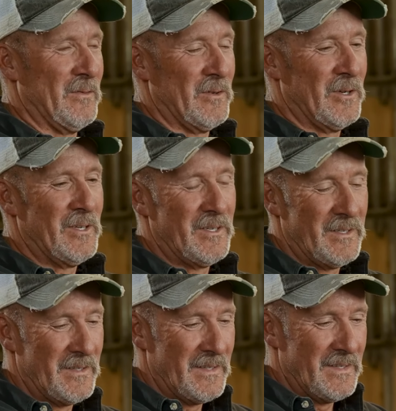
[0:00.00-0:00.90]
of her.
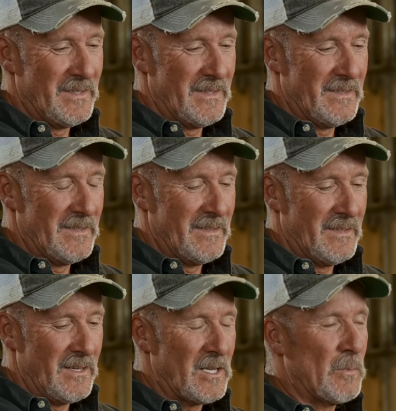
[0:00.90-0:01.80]

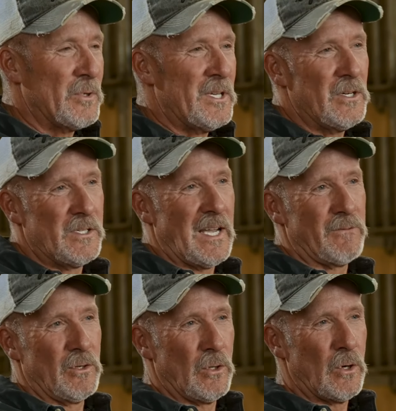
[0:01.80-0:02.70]
A couple years
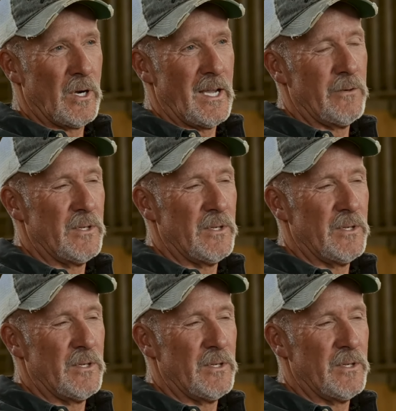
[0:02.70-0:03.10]
after Laura had